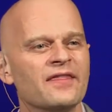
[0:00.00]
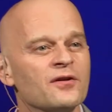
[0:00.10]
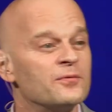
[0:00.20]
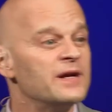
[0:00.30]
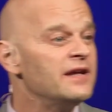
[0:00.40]
and
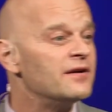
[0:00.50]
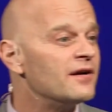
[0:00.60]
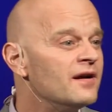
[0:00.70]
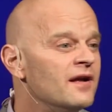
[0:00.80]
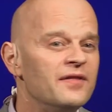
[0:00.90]
the
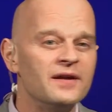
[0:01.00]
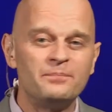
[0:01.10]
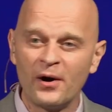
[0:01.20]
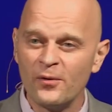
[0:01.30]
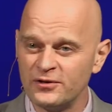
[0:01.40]
reader
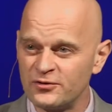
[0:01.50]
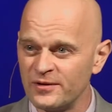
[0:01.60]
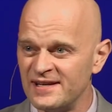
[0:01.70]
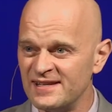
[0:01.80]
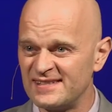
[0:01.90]
that
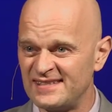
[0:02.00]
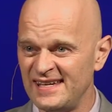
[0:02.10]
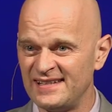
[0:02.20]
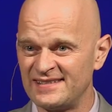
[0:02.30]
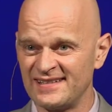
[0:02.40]
poetry
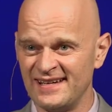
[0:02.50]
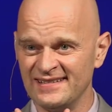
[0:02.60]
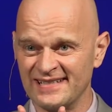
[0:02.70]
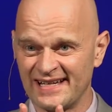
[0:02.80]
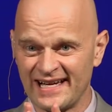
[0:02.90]
seeks
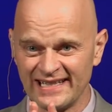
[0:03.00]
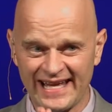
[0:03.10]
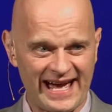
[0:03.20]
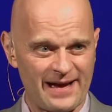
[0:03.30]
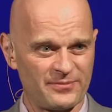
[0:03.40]
to
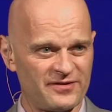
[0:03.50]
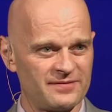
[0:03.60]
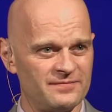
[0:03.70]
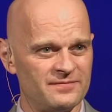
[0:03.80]
collapse.